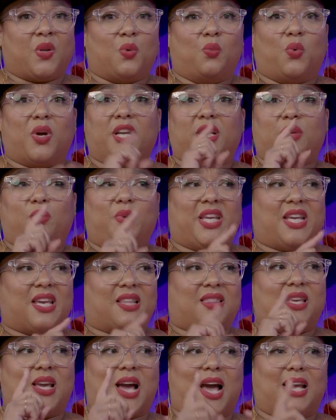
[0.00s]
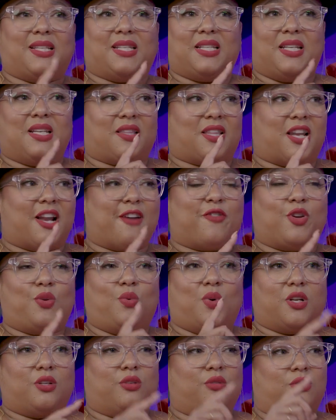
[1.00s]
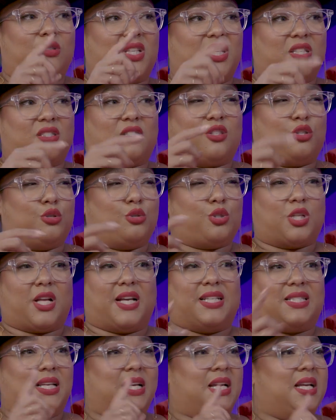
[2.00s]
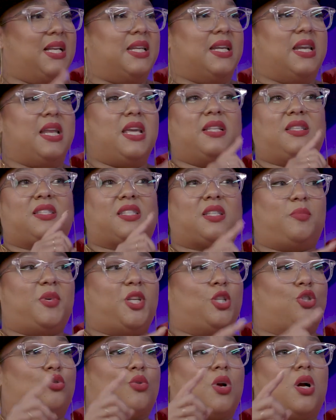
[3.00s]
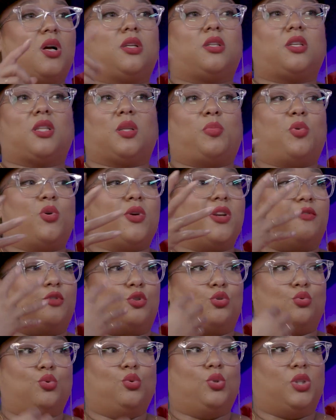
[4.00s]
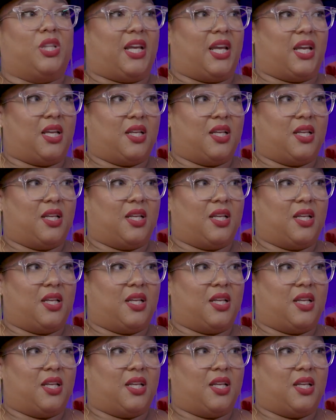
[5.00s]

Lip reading: Where did we get the idea that everyone who's institutionalized needs to be drugged to the point of drooling?